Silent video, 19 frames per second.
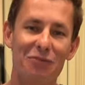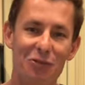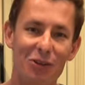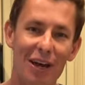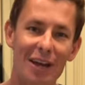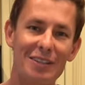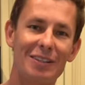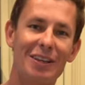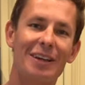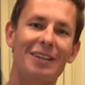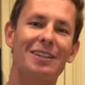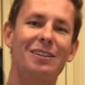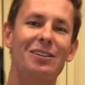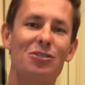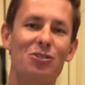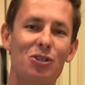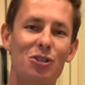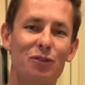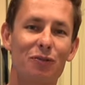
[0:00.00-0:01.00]
you guys like
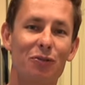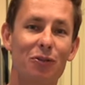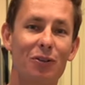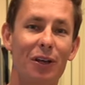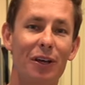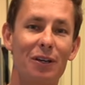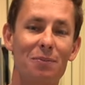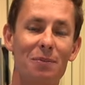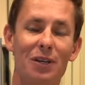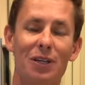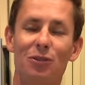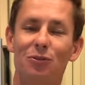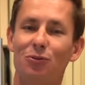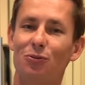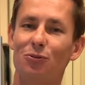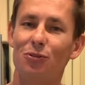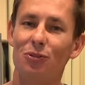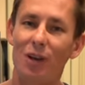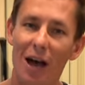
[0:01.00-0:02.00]
delicious food like me, you
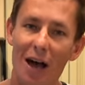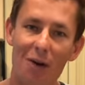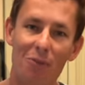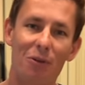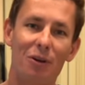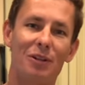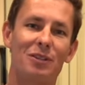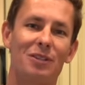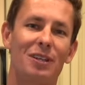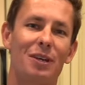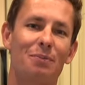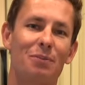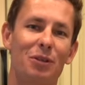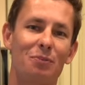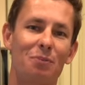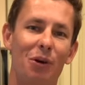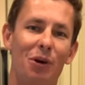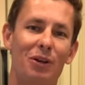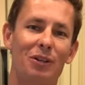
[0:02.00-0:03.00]
do not want to skip
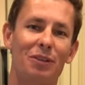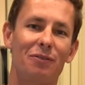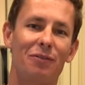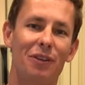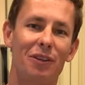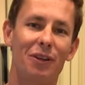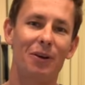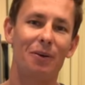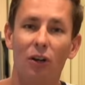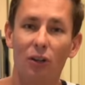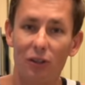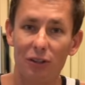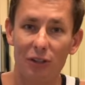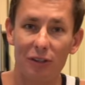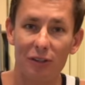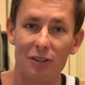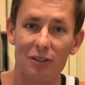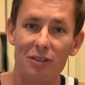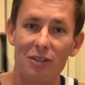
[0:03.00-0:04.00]
this part of the video.
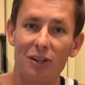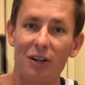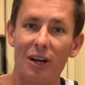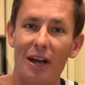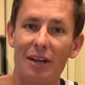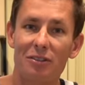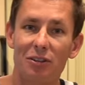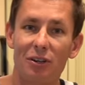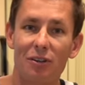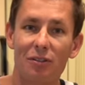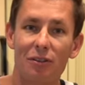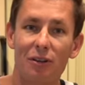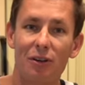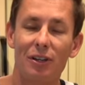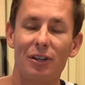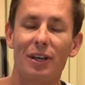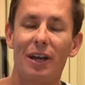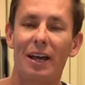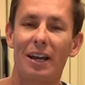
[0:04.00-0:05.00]
Earlier this year, I turned
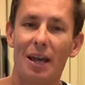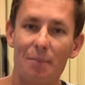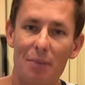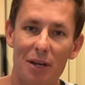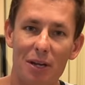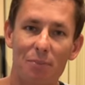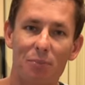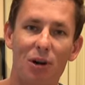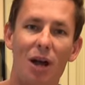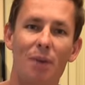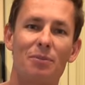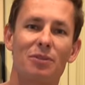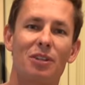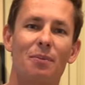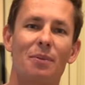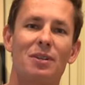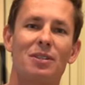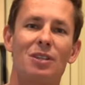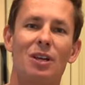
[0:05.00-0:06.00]
30 and I made a promise
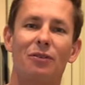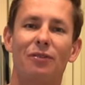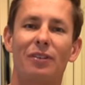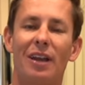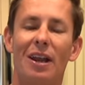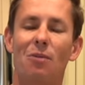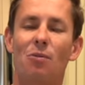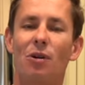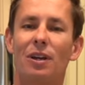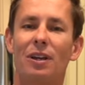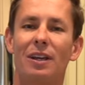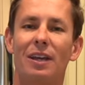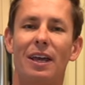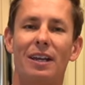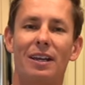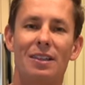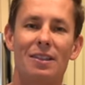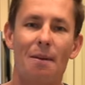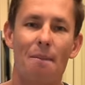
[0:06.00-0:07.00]
to myself that I wanted to
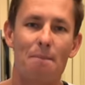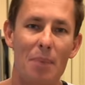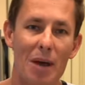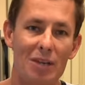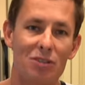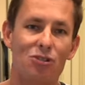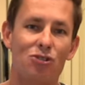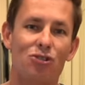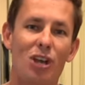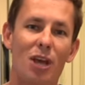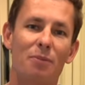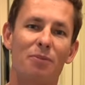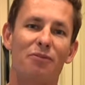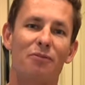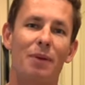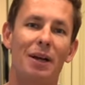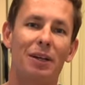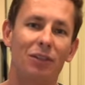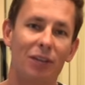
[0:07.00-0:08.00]
get in the best shape
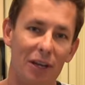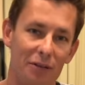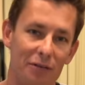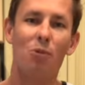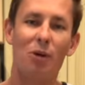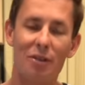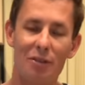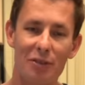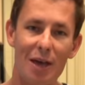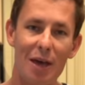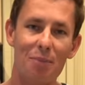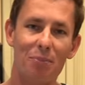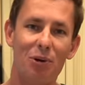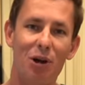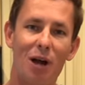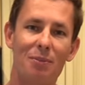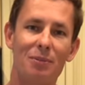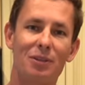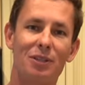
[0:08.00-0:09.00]
of my life. With that
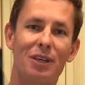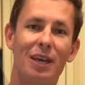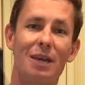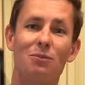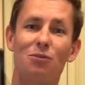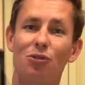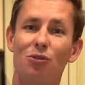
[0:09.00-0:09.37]
promise came